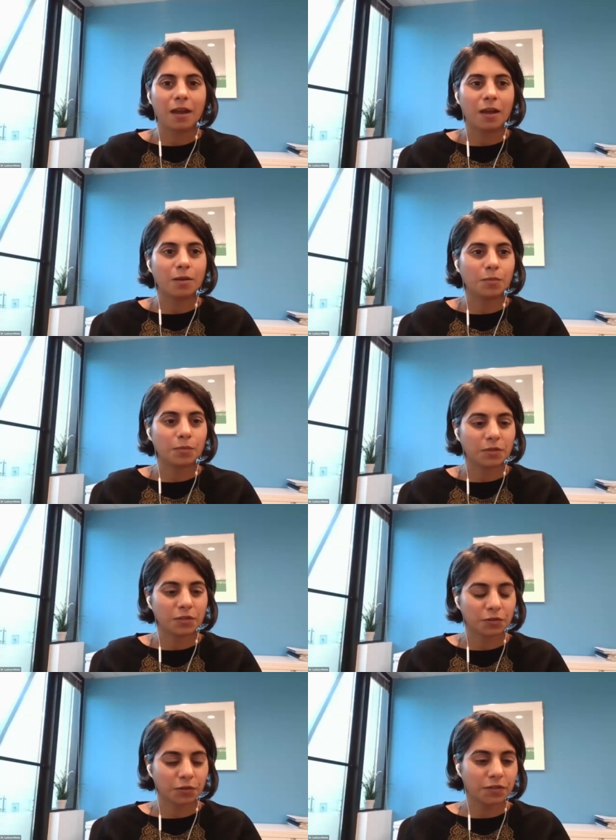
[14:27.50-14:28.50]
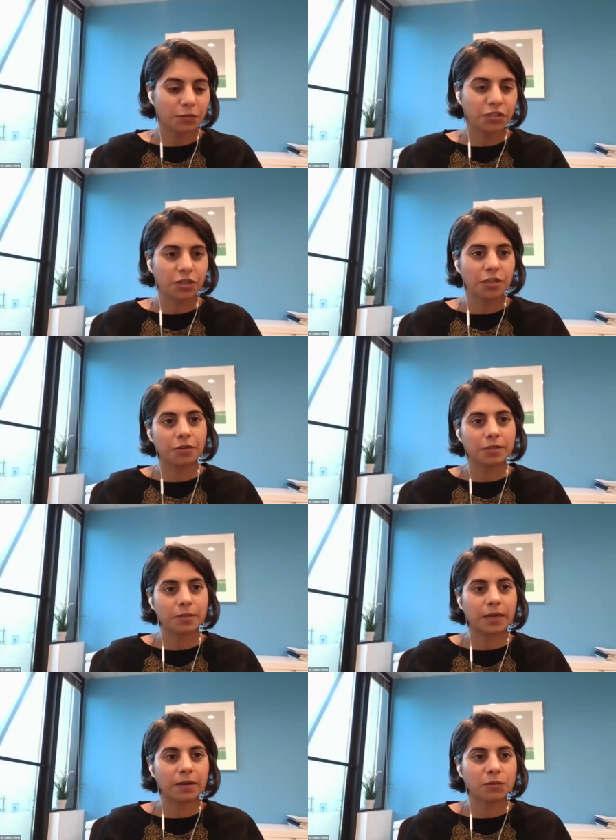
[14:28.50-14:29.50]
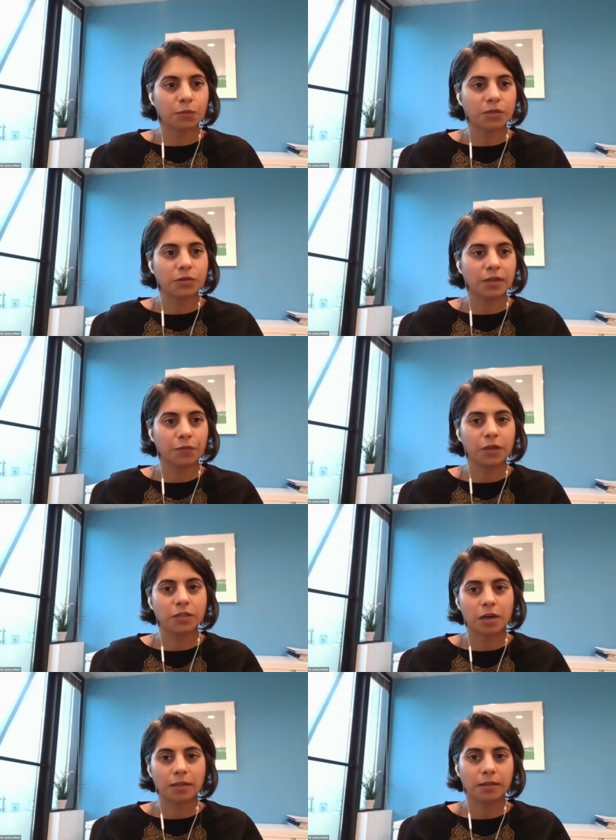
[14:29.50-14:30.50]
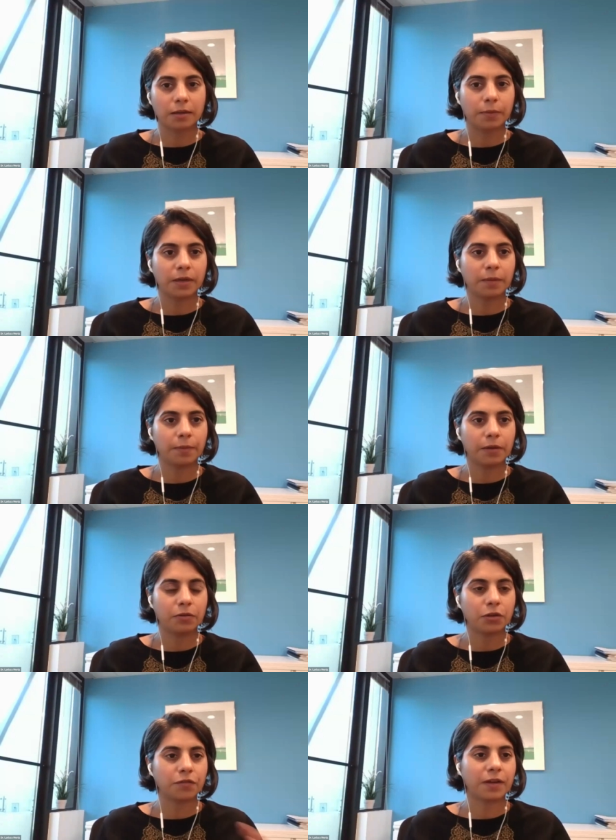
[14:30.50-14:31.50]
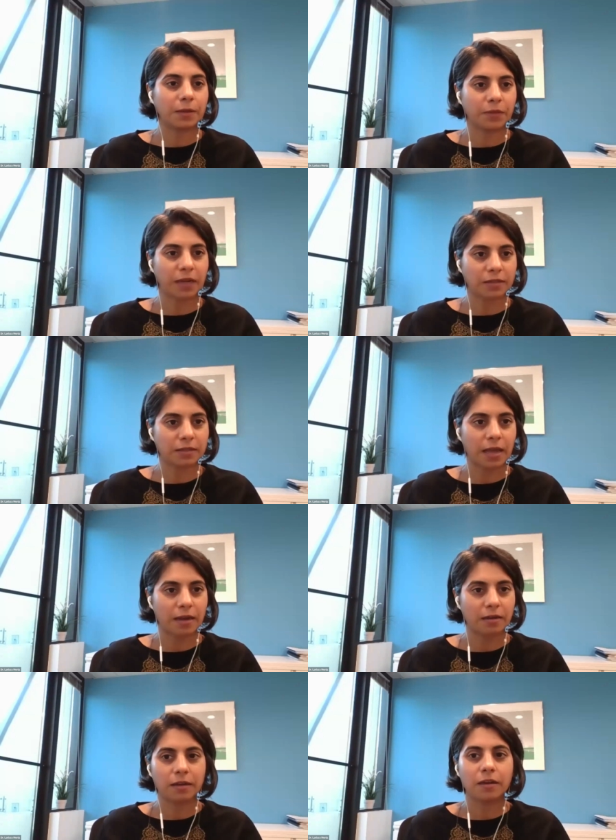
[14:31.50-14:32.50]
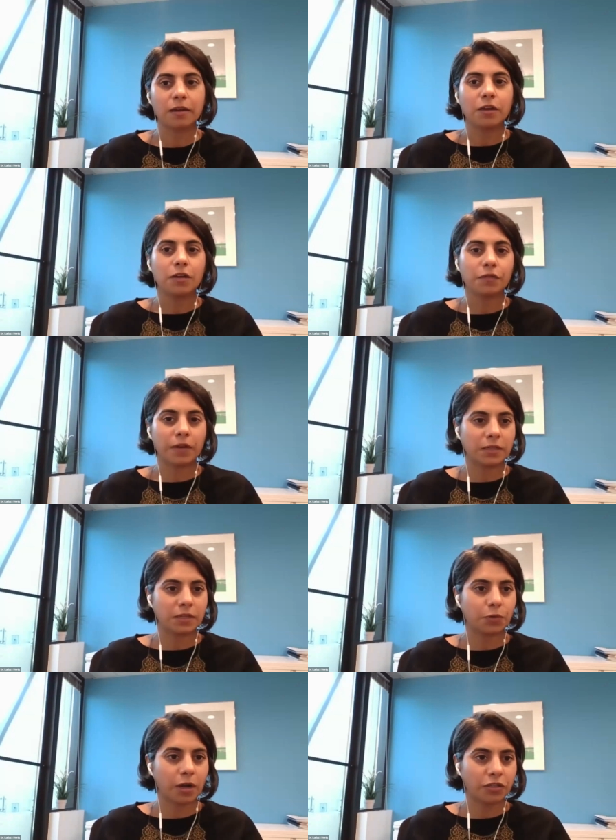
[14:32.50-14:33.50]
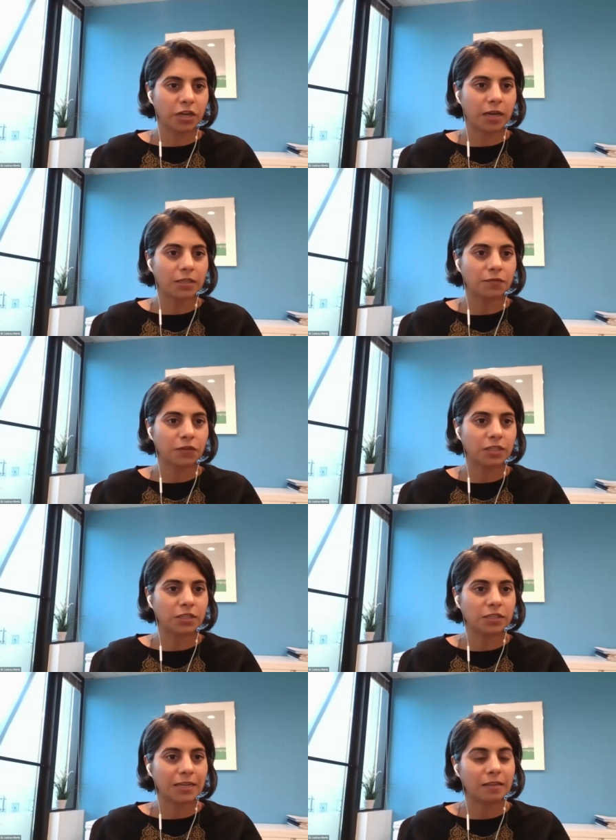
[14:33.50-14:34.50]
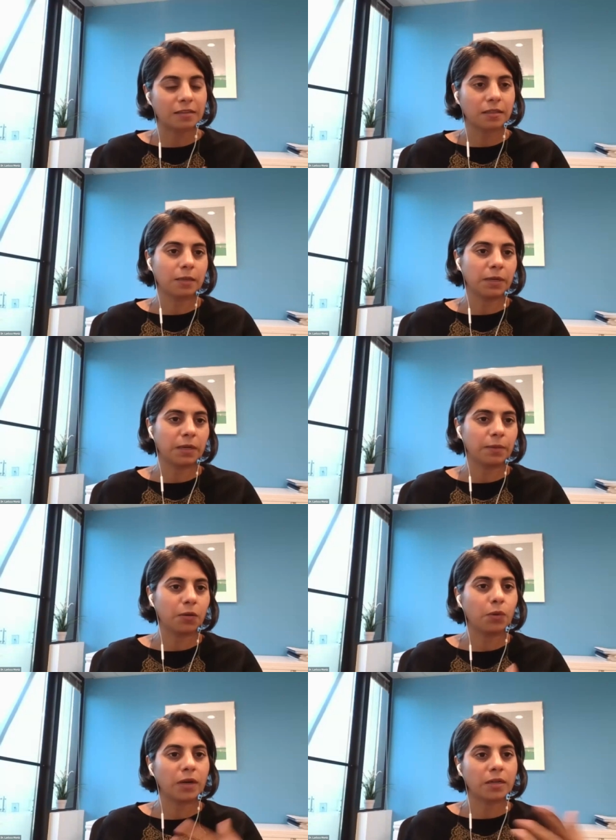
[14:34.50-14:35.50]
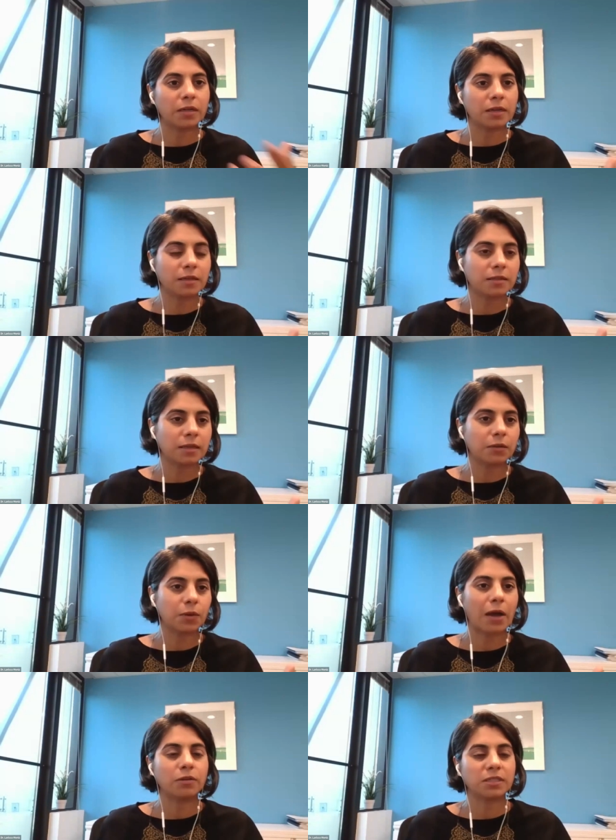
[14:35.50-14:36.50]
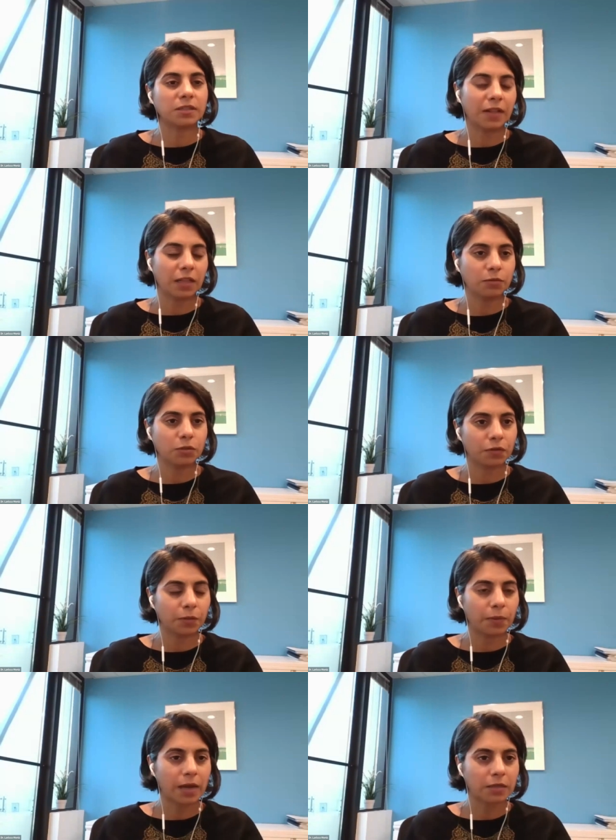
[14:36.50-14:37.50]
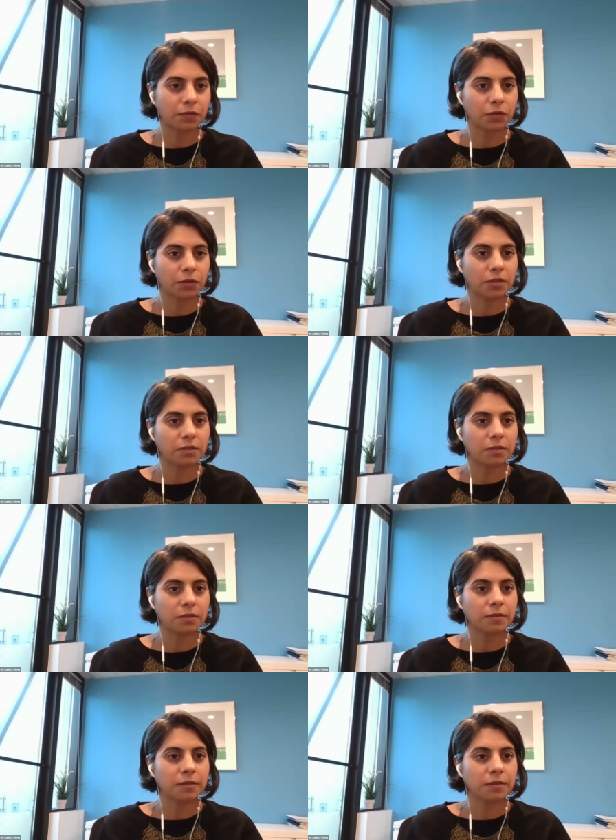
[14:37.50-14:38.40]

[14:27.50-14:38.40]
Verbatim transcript: Um, so sort of switching gears a bit, I was wondering if we could talk a little bit about your Fighting Blindness Canada funded project. So if you could just tell us a little bit about what it is and how it's developed over the past few years.